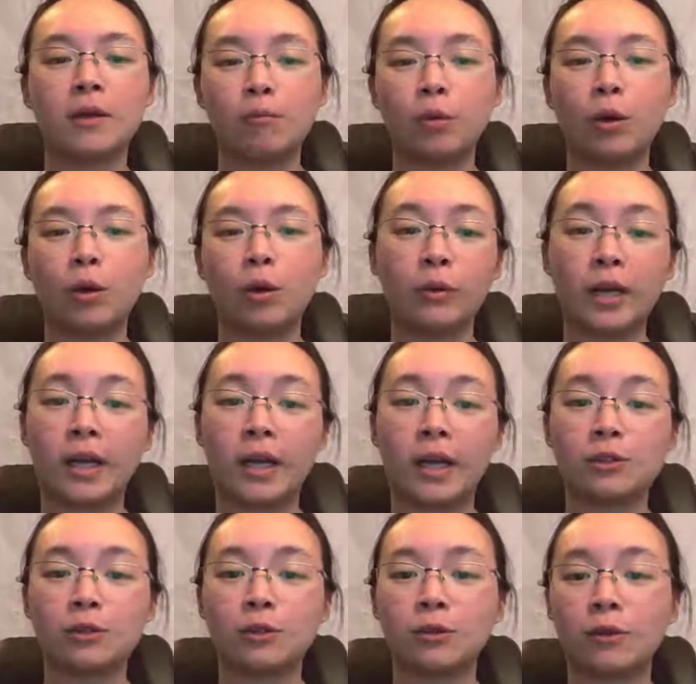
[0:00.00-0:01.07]
polar
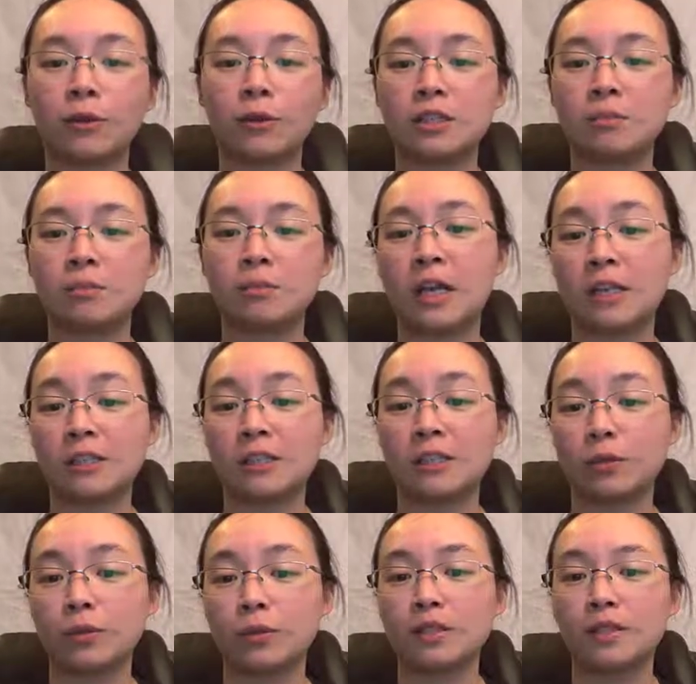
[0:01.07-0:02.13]
heads are going to be
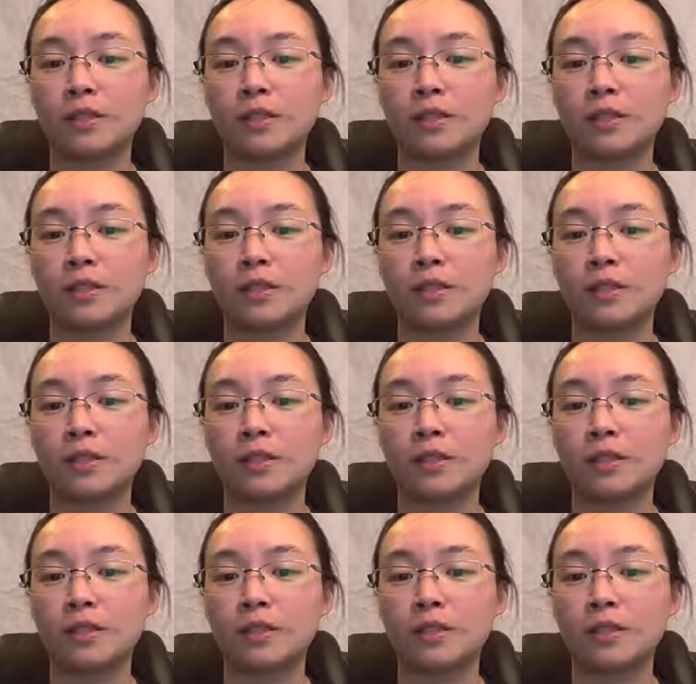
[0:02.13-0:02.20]
exposed.